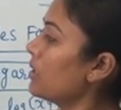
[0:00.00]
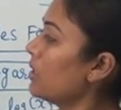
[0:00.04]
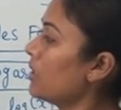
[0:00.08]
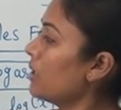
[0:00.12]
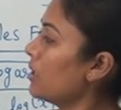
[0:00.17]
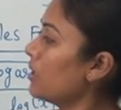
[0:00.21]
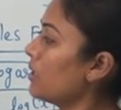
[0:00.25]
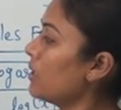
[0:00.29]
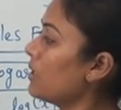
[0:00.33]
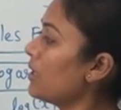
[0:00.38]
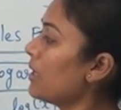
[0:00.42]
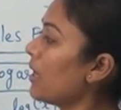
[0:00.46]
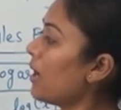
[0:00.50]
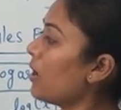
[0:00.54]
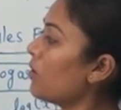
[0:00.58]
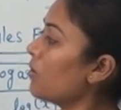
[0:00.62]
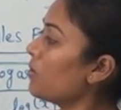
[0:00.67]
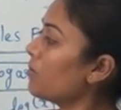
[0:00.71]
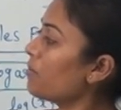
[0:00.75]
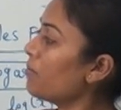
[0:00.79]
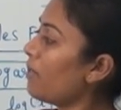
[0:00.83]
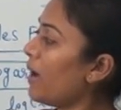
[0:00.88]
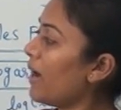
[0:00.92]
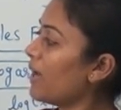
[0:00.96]

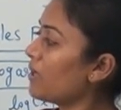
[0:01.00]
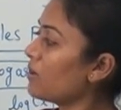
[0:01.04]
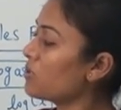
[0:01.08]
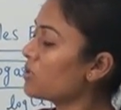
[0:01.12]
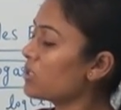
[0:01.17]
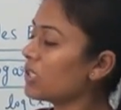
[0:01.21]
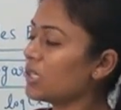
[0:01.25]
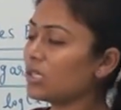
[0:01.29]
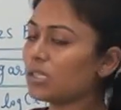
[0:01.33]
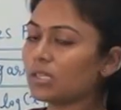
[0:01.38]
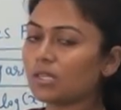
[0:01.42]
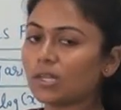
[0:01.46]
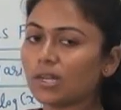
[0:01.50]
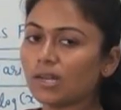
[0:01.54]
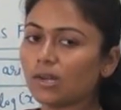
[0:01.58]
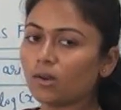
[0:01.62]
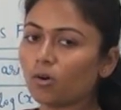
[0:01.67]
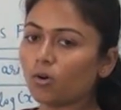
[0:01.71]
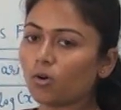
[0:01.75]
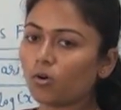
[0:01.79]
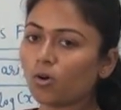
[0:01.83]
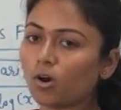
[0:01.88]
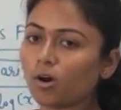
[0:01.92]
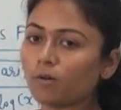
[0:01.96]
Now by using the
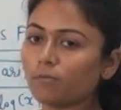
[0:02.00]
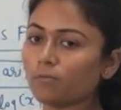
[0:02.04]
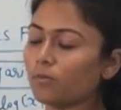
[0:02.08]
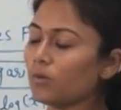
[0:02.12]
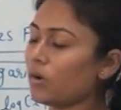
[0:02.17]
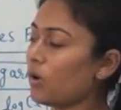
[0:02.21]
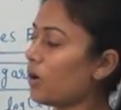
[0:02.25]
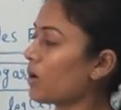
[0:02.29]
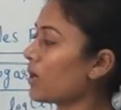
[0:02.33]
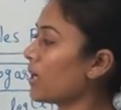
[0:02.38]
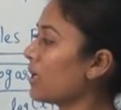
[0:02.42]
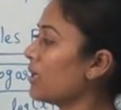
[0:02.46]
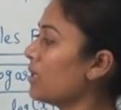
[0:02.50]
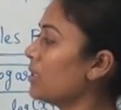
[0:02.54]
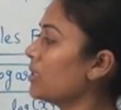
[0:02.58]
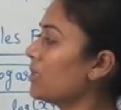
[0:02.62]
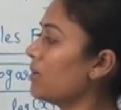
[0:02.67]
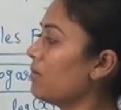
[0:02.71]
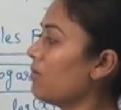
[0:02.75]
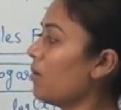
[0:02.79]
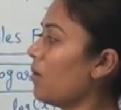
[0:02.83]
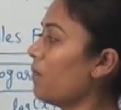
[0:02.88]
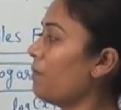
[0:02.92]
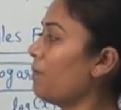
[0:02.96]
law of
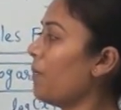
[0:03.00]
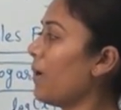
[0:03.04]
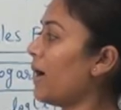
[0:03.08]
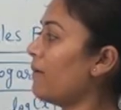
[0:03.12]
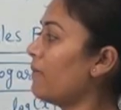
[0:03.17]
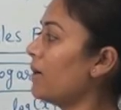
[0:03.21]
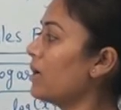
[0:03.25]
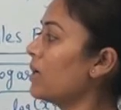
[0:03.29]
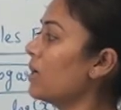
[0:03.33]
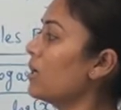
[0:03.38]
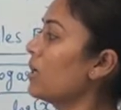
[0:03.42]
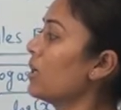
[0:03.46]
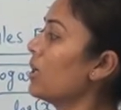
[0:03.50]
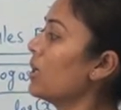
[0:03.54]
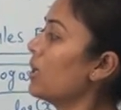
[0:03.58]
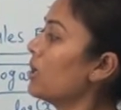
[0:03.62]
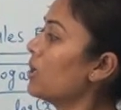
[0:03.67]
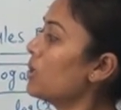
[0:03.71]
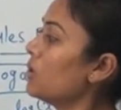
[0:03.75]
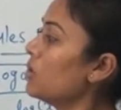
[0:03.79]
logarithm of power,